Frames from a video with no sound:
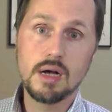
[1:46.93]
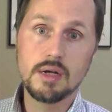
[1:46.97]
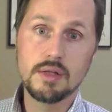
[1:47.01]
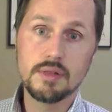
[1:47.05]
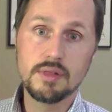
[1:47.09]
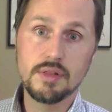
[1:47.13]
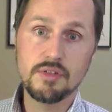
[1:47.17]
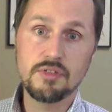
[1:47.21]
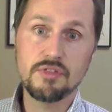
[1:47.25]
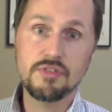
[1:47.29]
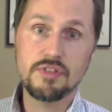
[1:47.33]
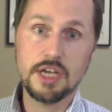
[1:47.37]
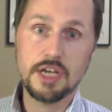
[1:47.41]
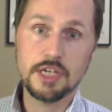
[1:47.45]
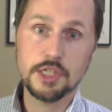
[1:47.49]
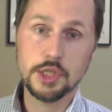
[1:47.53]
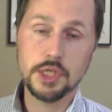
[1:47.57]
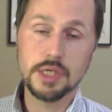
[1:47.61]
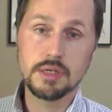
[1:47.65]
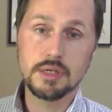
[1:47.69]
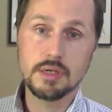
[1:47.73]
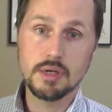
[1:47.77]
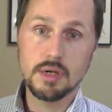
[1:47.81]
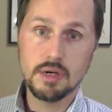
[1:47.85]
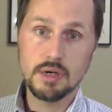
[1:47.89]
this
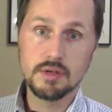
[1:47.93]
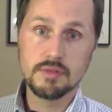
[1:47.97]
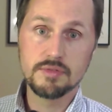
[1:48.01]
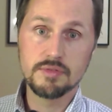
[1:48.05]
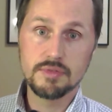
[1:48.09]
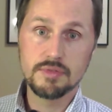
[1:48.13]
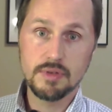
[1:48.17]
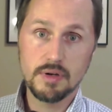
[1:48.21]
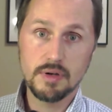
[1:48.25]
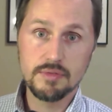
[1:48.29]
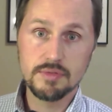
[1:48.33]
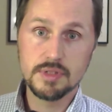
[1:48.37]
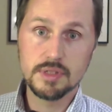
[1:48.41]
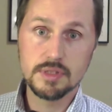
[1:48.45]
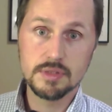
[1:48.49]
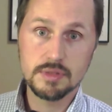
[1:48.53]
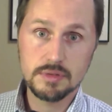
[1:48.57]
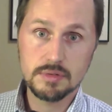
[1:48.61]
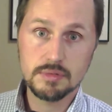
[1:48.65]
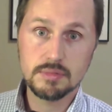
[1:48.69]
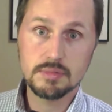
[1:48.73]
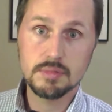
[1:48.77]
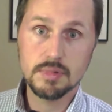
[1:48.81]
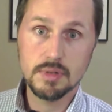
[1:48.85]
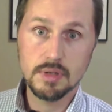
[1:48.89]
section, of
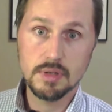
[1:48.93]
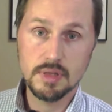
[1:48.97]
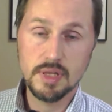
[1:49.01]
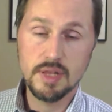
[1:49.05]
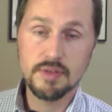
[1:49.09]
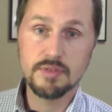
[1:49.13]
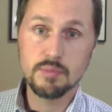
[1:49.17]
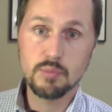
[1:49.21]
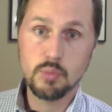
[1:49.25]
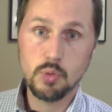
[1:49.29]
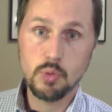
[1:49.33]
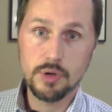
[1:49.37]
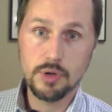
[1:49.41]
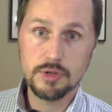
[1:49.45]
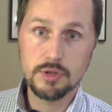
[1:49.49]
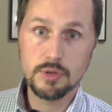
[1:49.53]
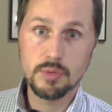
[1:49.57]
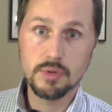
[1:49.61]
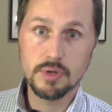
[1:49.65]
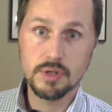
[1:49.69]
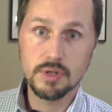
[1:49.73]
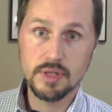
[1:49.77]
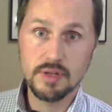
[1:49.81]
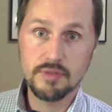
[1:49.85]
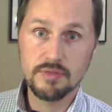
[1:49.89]
this 11.2
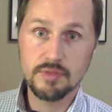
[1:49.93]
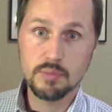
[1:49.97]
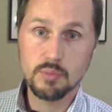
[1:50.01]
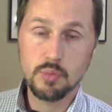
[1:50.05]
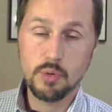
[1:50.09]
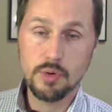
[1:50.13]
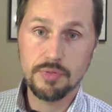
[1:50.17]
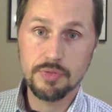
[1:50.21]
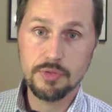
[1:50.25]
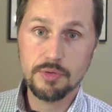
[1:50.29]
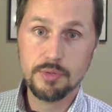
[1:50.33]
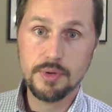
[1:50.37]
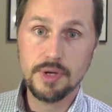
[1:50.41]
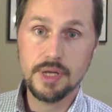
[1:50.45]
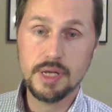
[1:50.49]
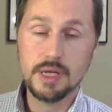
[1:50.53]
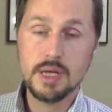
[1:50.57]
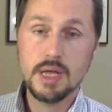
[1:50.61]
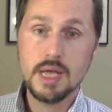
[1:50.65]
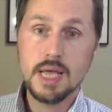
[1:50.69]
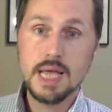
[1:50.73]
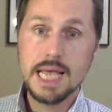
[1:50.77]
and 11.3,